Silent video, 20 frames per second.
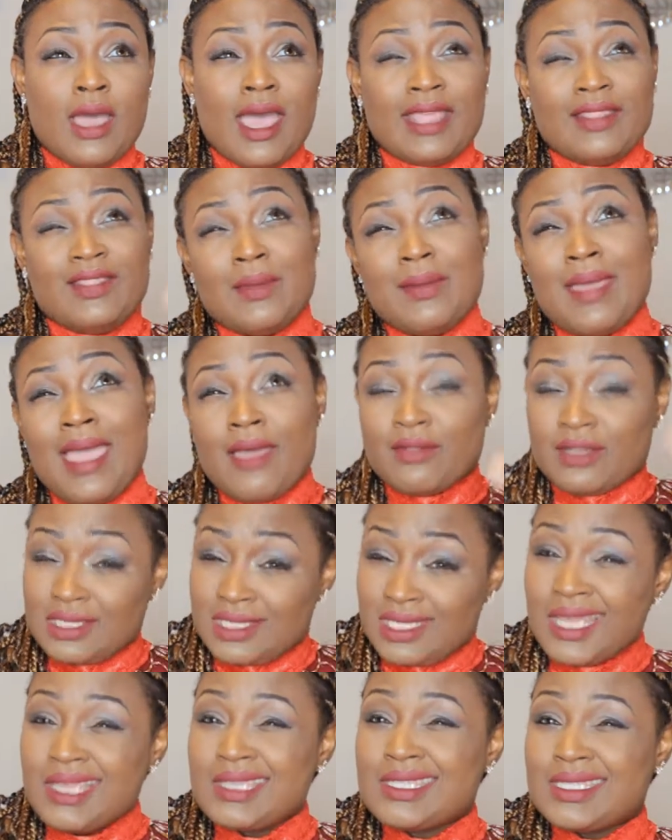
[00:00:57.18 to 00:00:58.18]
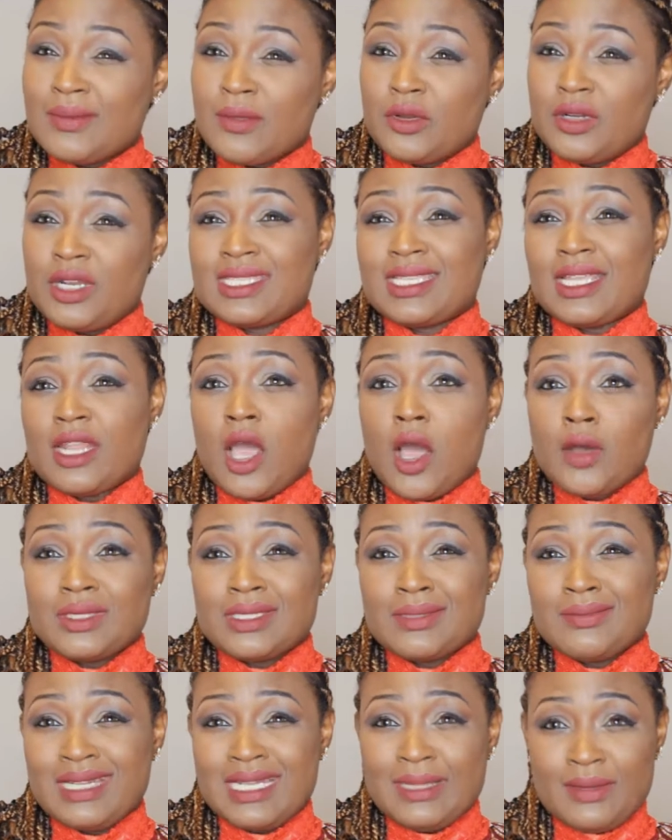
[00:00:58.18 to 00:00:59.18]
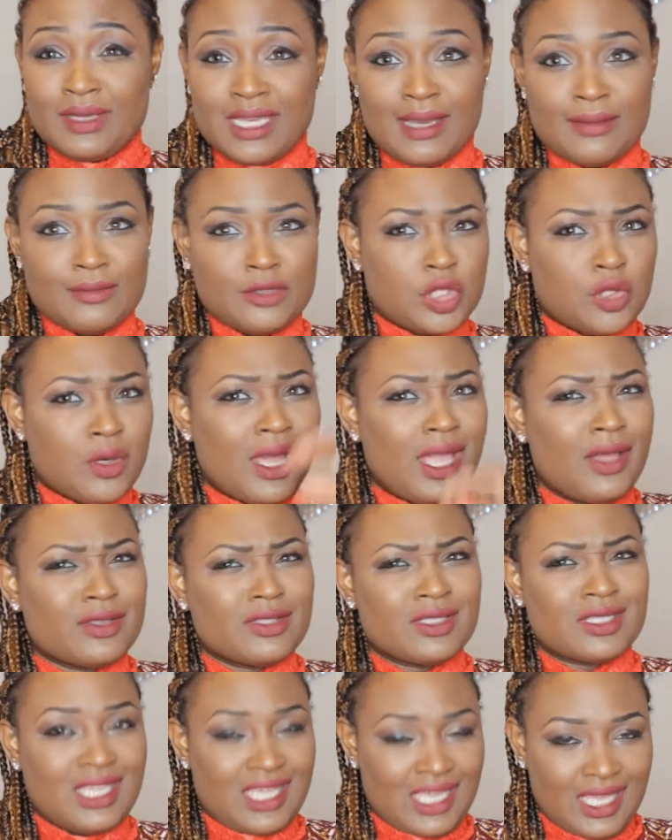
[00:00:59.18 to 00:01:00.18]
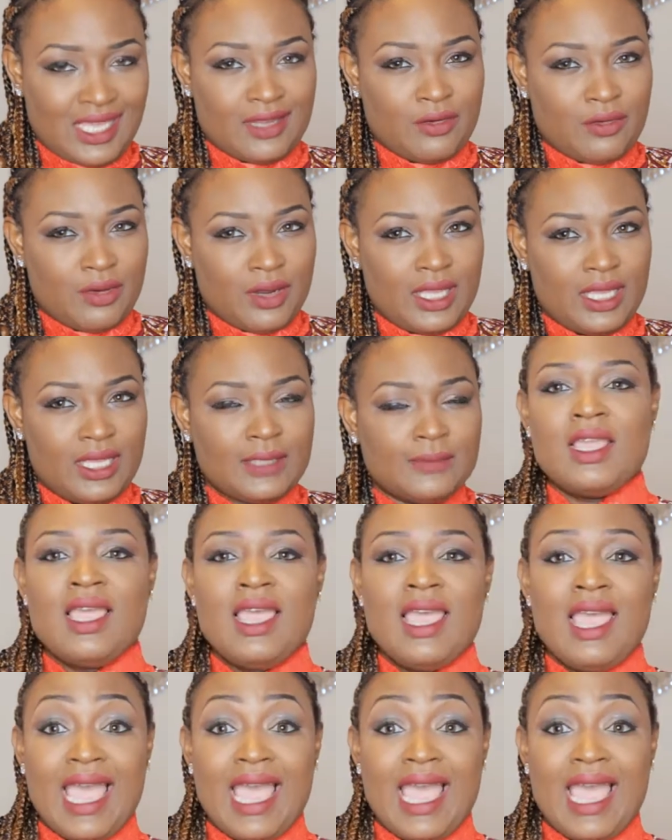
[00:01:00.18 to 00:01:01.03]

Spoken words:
them having testimonies that ultimately become trials again, right?